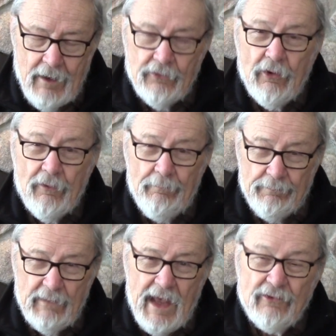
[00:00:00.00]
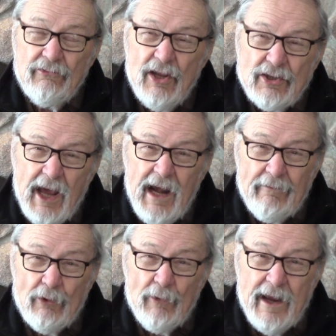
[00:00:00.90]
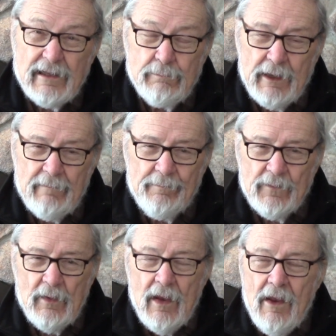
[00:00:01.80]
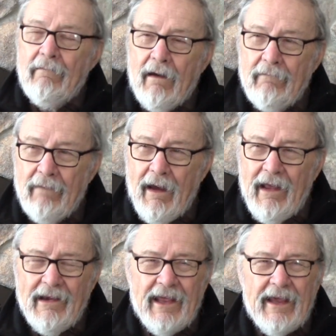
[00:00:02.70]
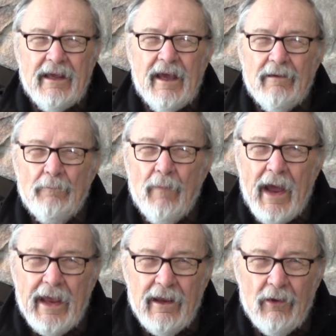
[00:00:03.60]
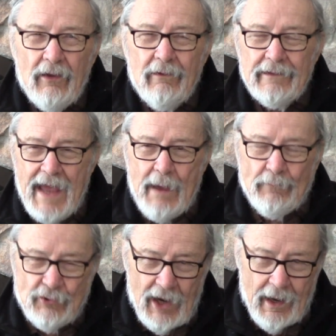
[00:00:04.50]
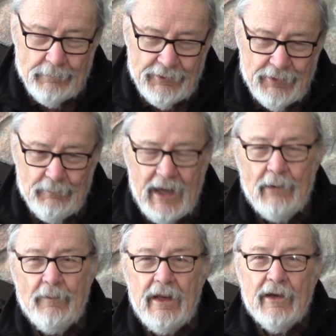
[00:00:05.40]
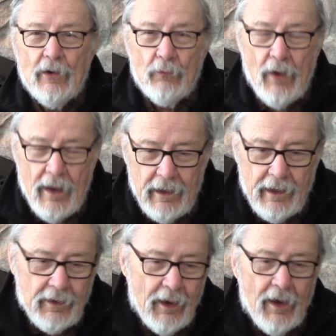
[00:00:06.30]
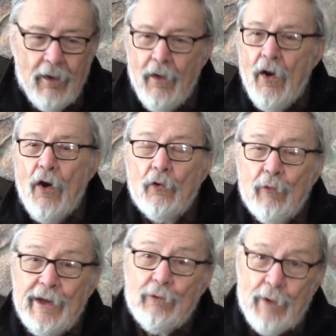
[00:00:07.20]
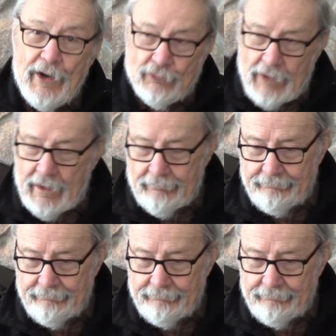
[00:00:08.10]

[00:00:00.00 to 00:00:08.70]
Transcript: So that's this kind of a recipe. I like my lamb chops made in a in a Greek restaurant.